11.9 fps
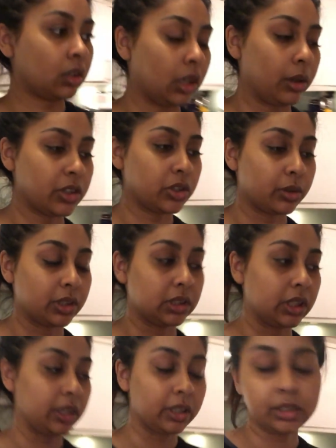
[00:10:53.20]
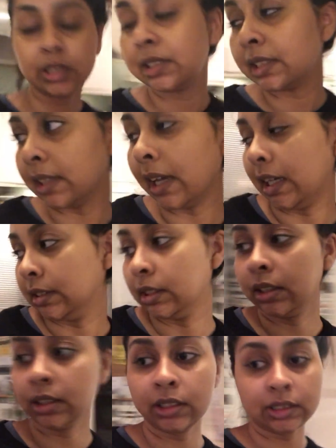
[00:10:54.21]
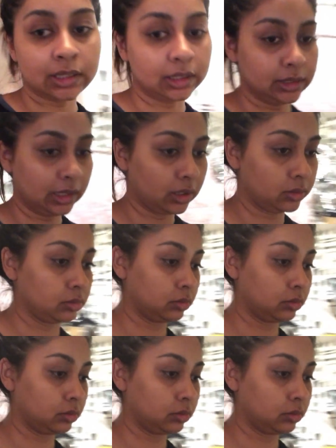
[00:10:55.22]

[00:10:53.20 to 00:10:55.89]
I'm actually quite tired. I need to sit down. I need to sit down.